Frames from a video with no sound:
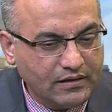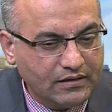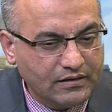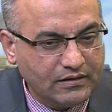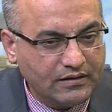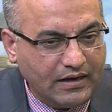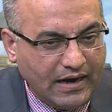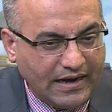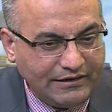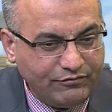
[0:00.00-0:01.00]

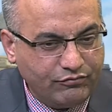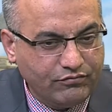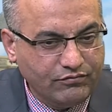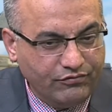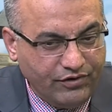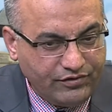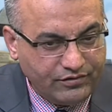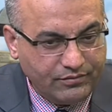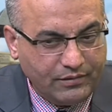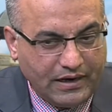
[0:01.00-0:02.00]
I wish
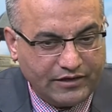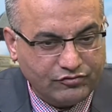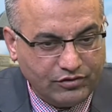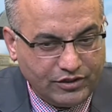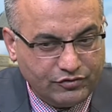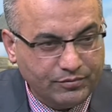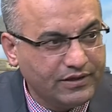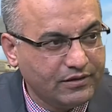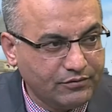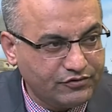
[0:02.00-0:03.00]
him actually to
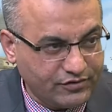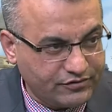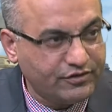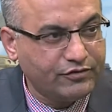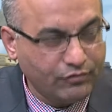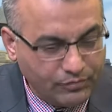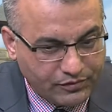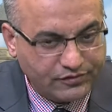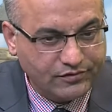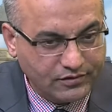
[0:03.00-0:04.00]
become a successful
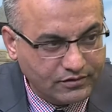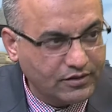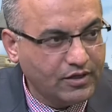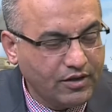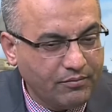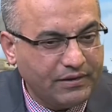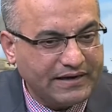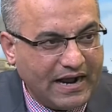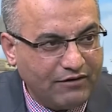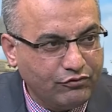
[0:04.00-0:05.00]
person, but
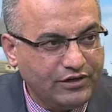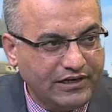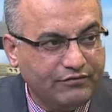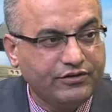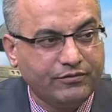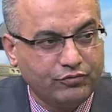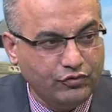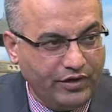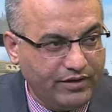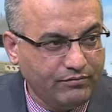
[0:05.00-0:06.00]
I would leave it up to
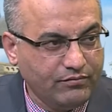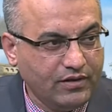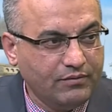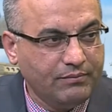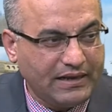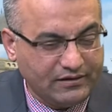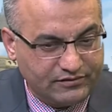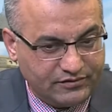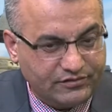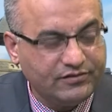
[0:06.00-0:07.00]
him,
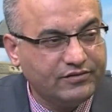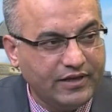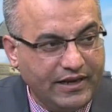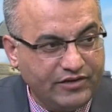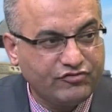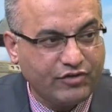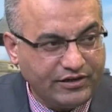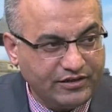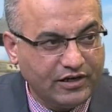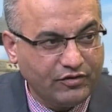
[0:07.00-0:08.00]
because this is the age
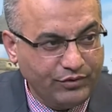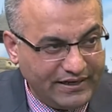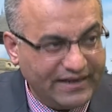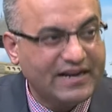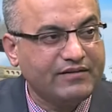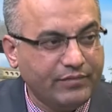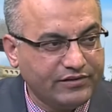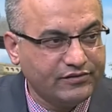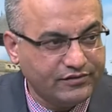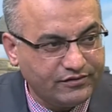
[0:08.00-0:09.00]
right now. He cannot make
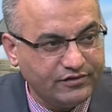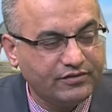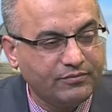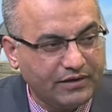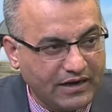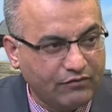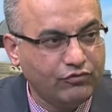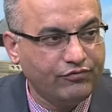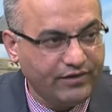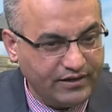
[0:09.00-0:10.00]
the decision, but I
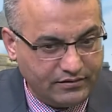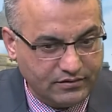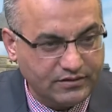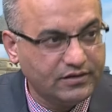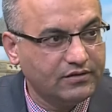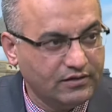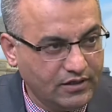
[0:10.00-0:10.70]
would wait until